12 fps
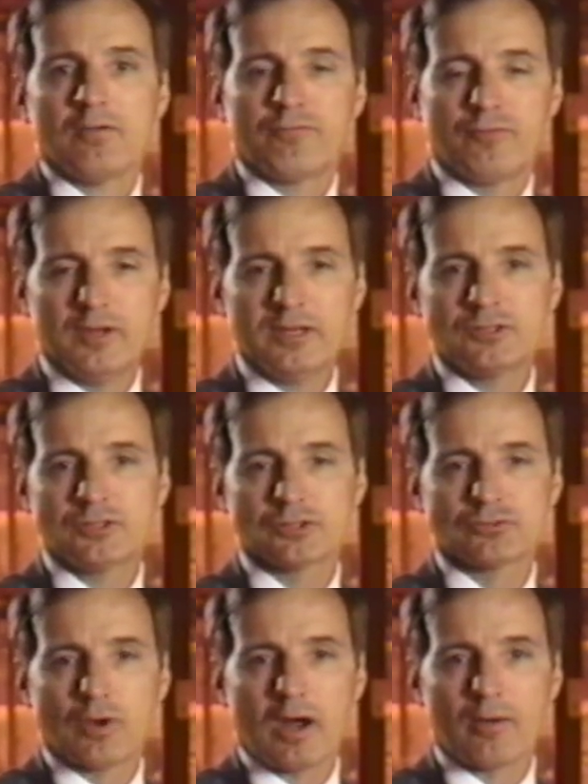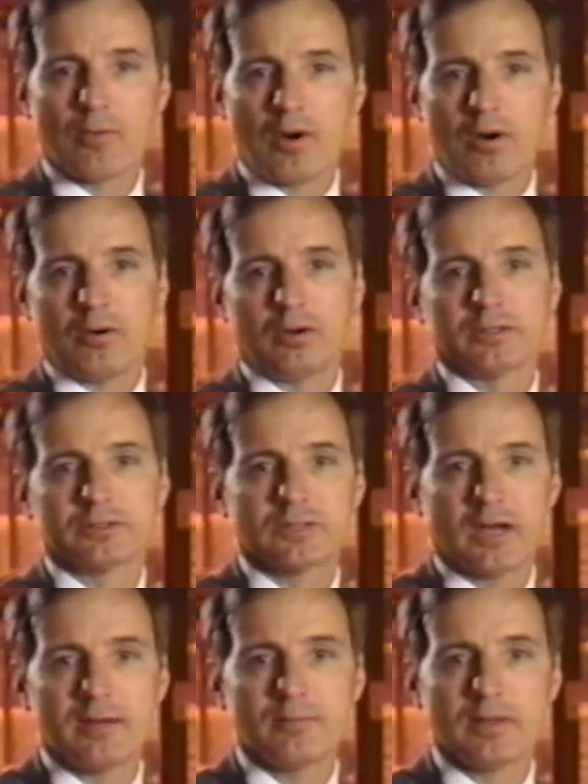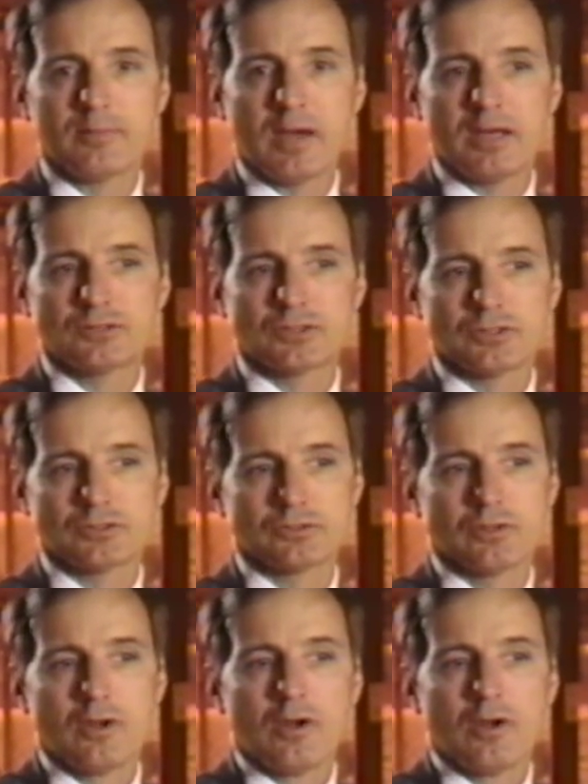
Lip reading: finish this drywall on a timely basis,